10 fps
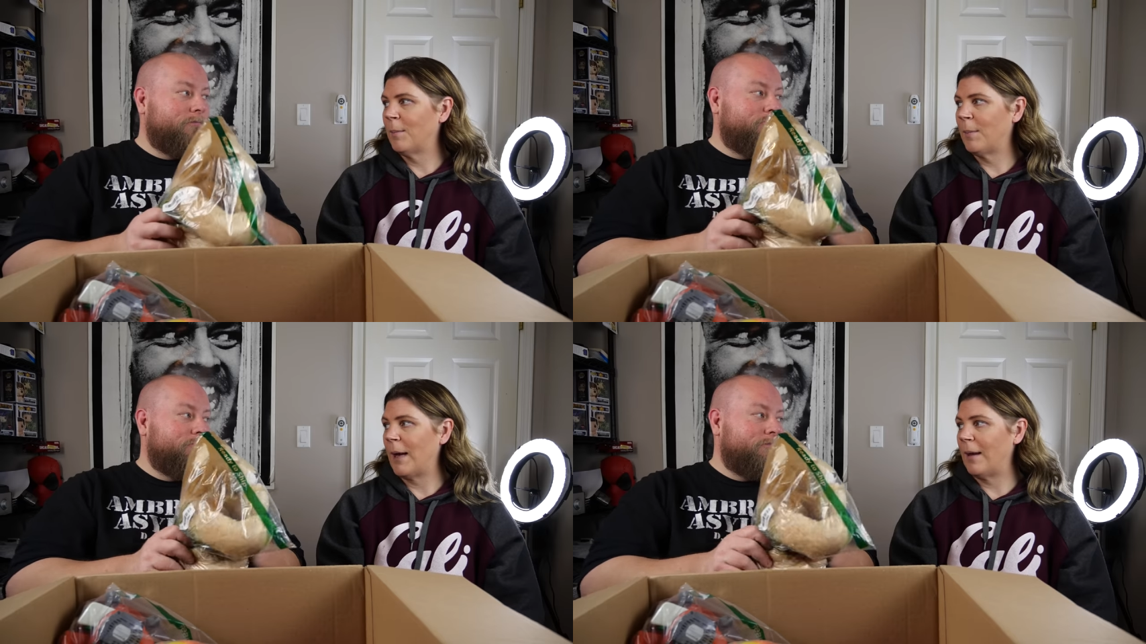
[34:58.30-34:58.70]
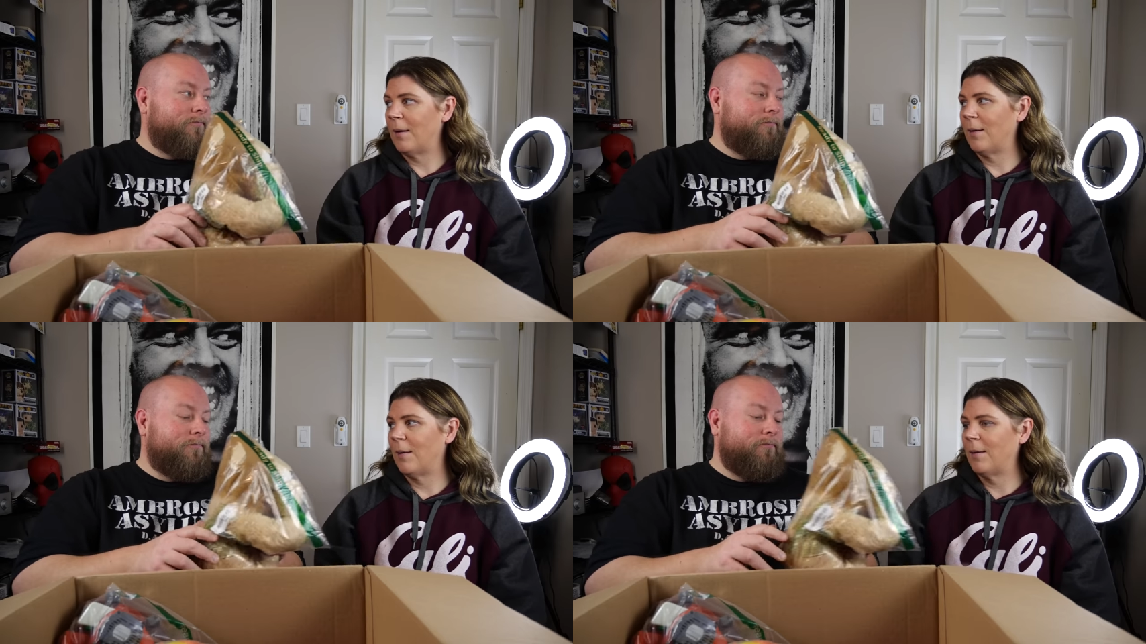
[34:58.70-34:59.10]
Speaker 1: but
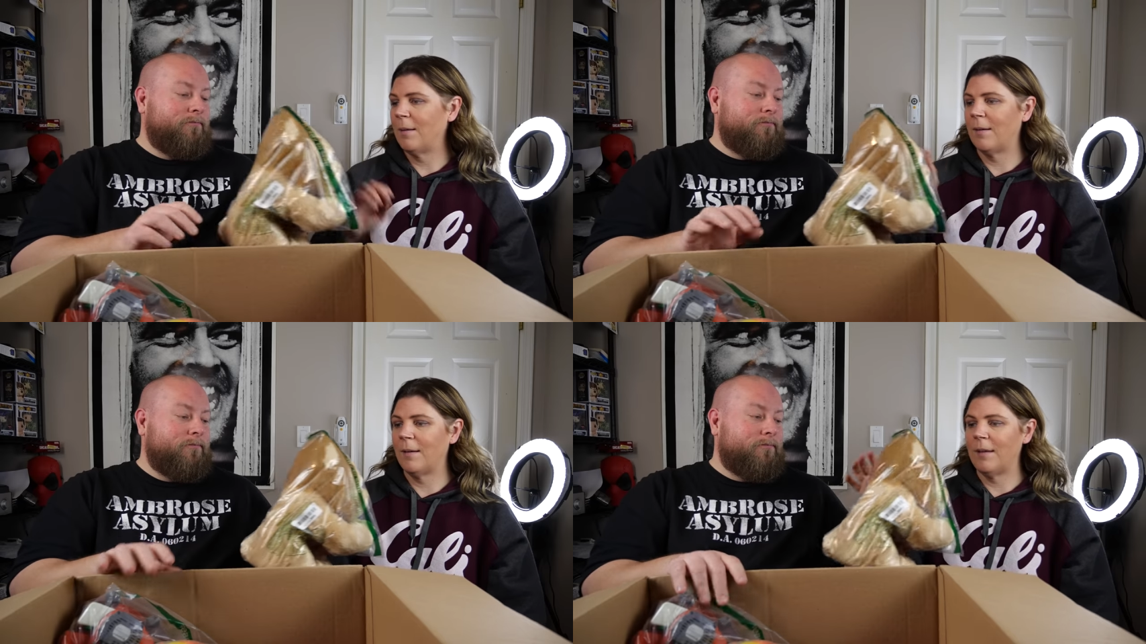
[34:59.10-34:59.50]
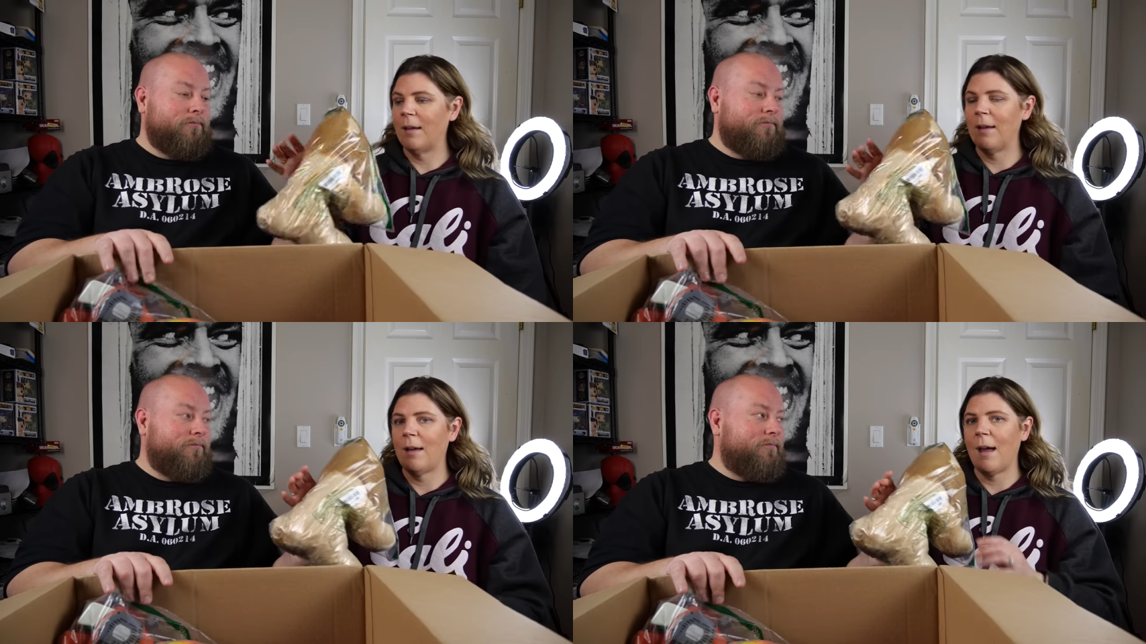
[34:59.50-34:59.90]

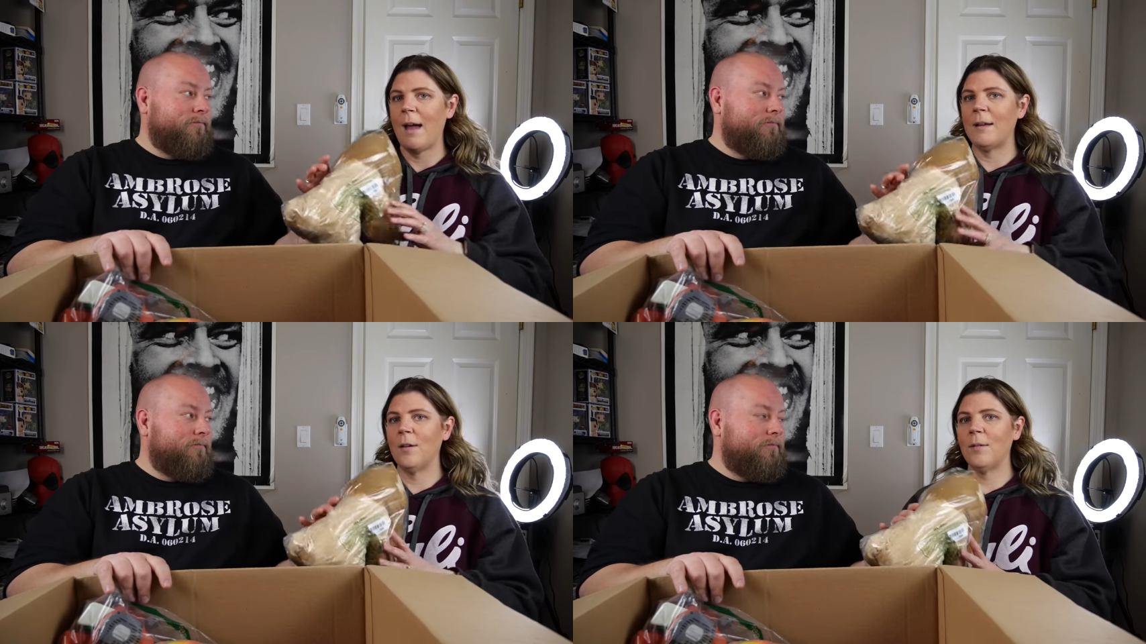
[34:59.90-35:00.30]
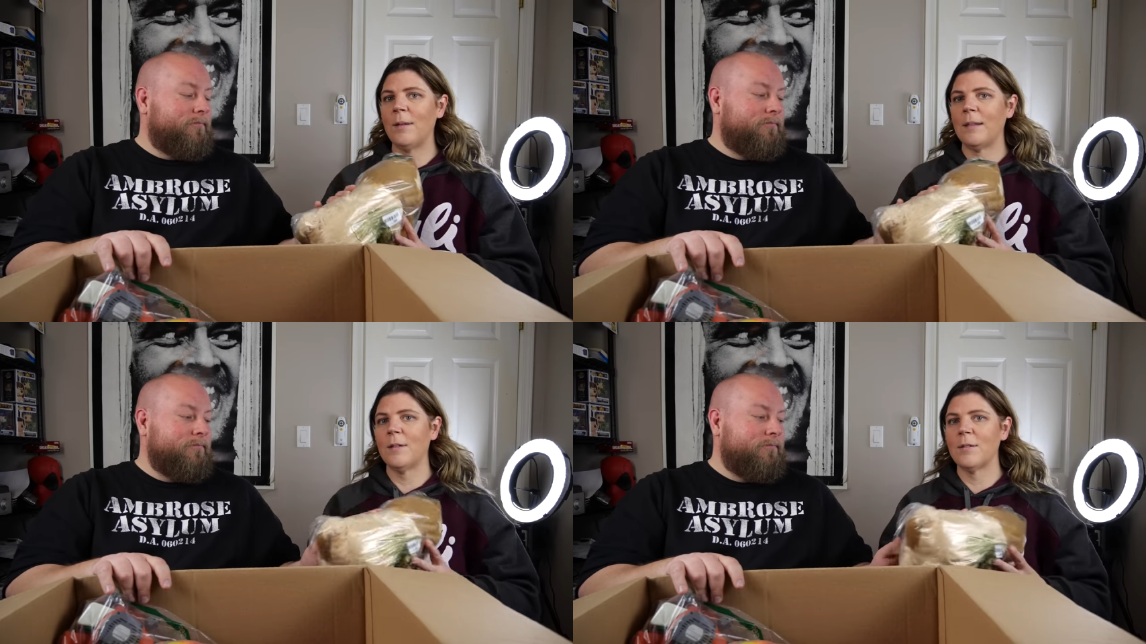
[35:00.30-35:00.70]
I know
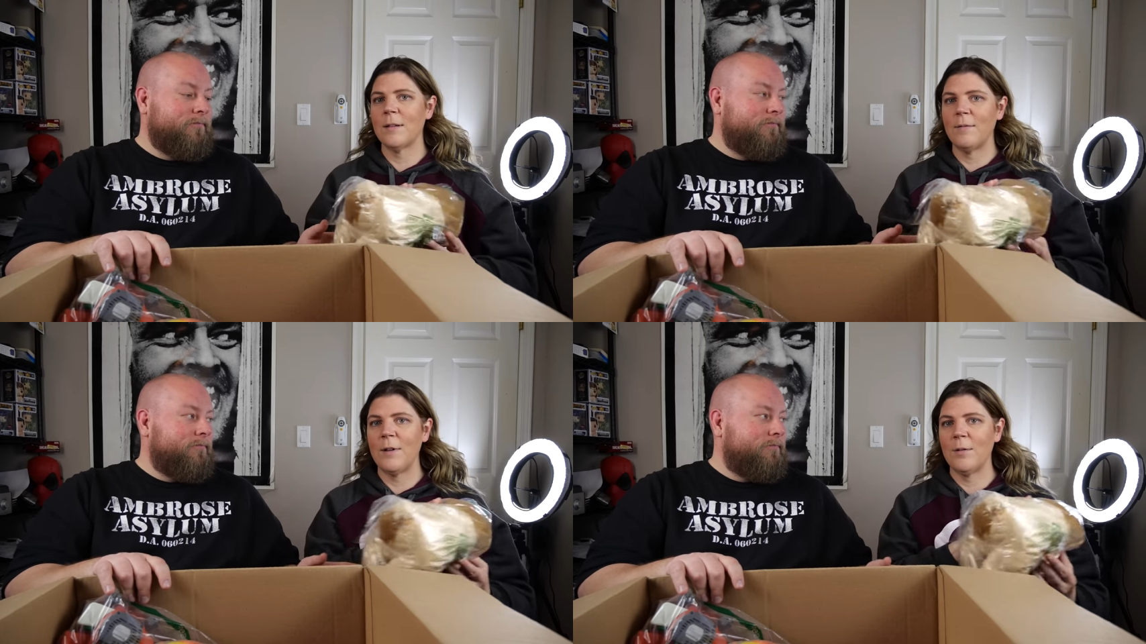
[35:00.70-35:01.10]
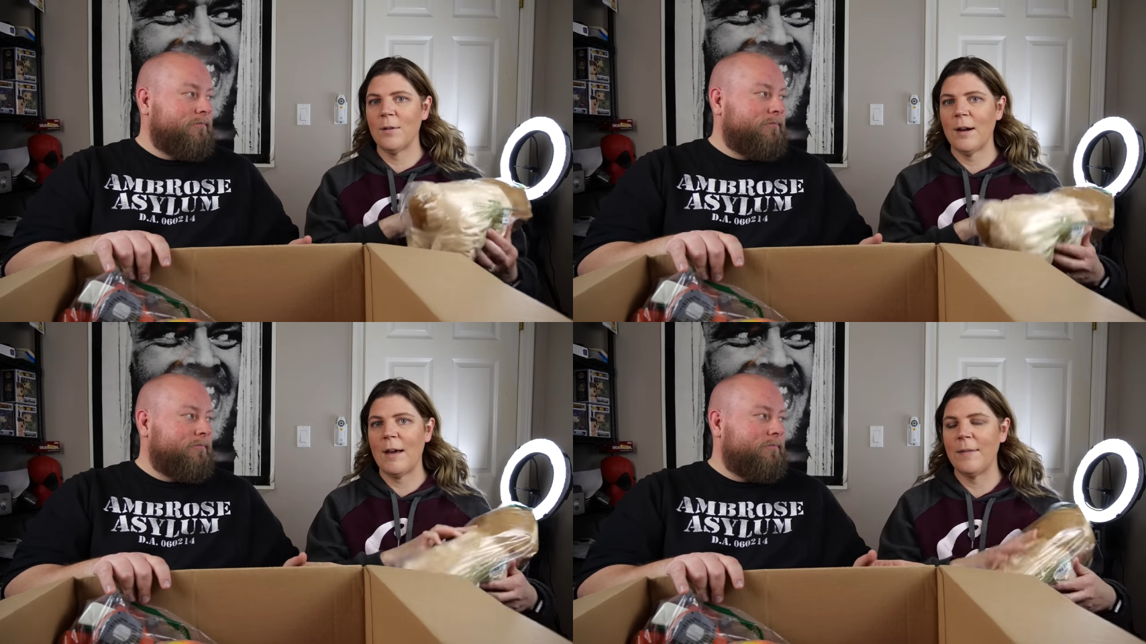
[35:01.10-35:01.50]
that there's a
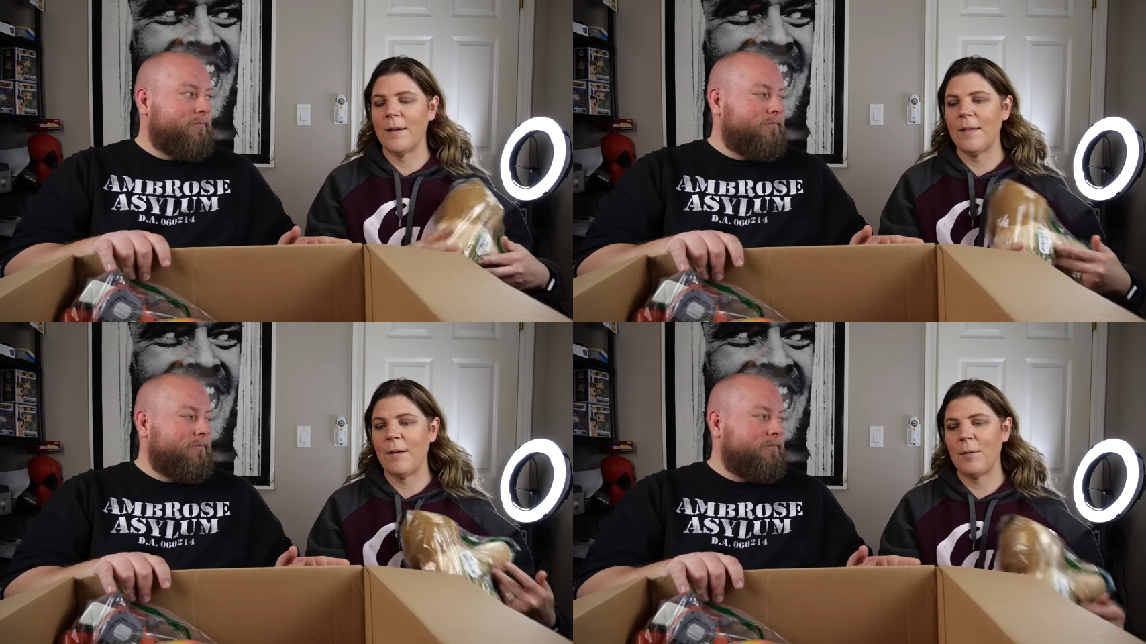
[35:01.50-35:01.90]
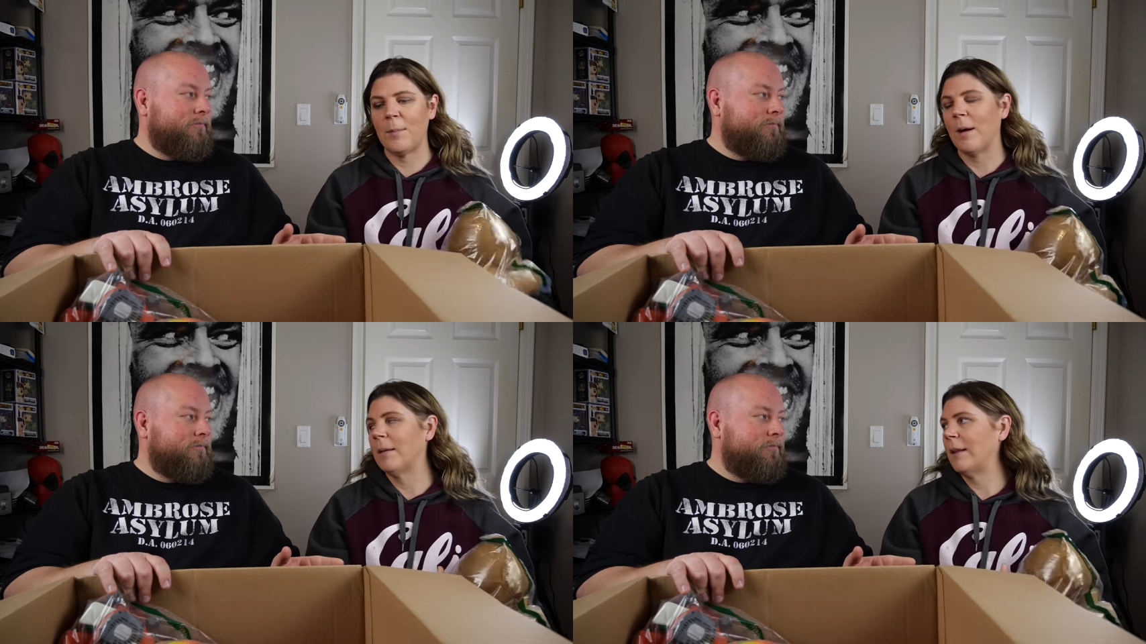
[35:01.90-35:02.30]
viewer out there that would
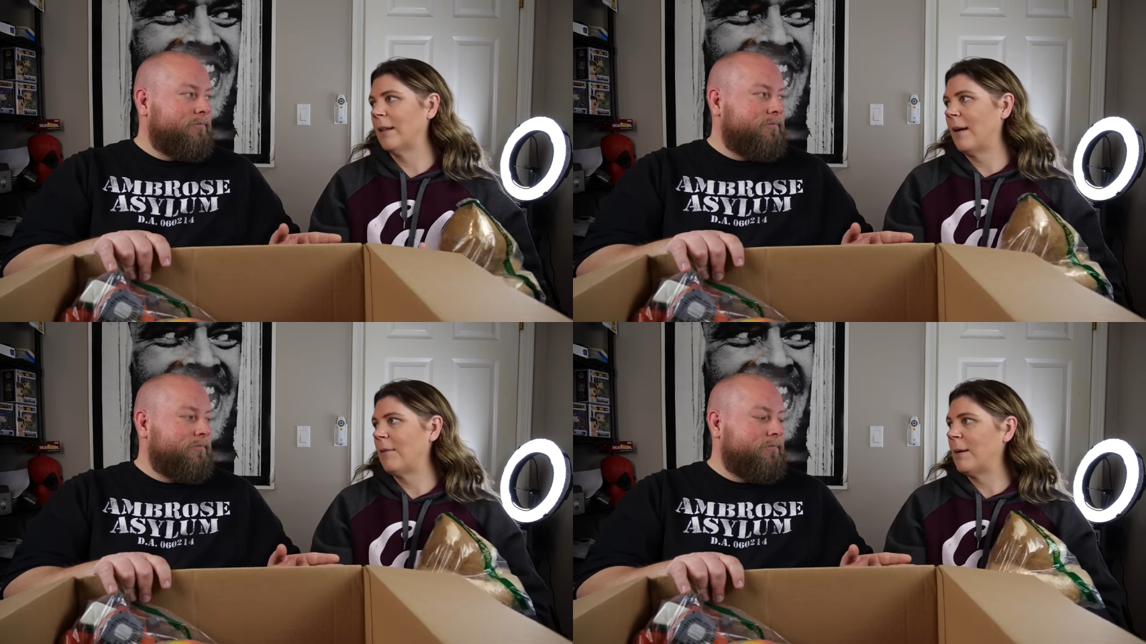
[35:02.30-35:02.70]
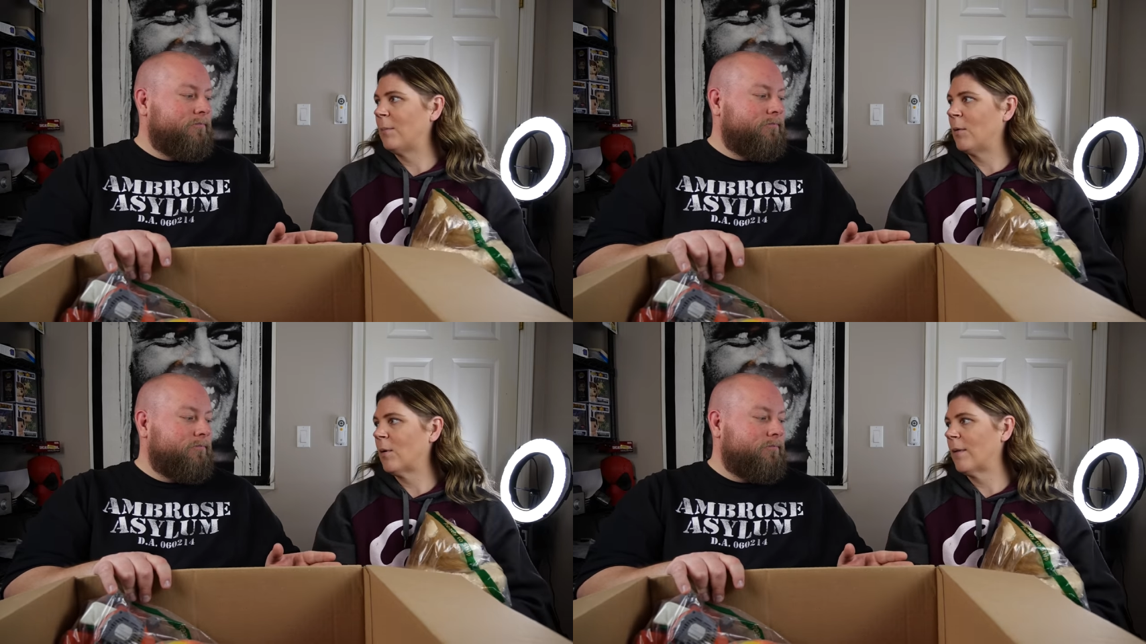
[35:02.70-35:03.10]
probably love
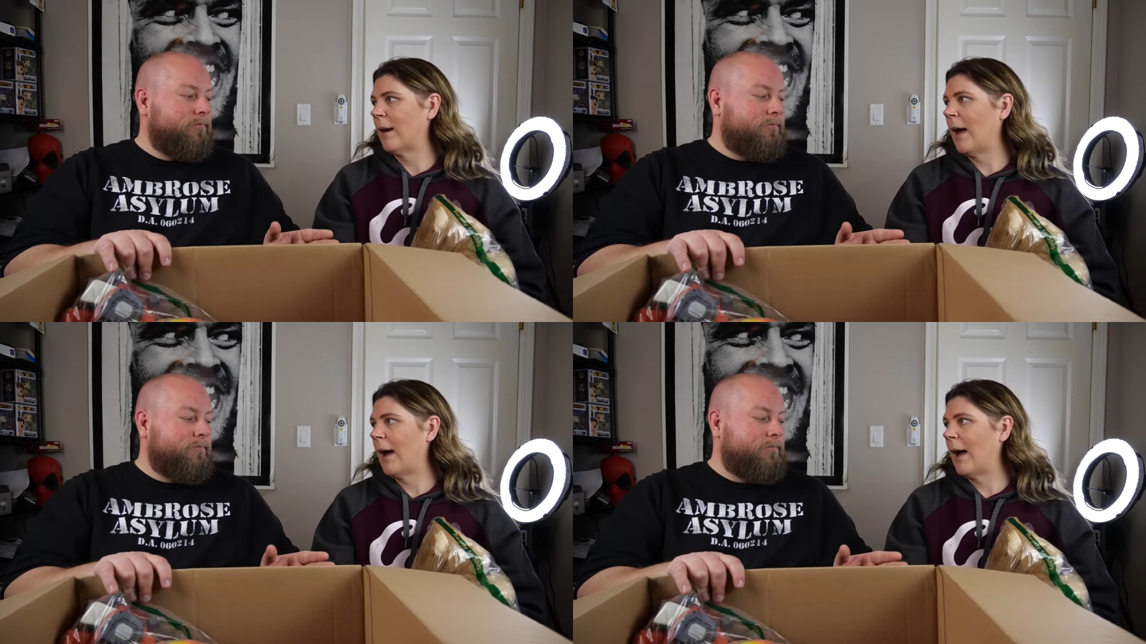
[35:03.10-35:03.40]
it more than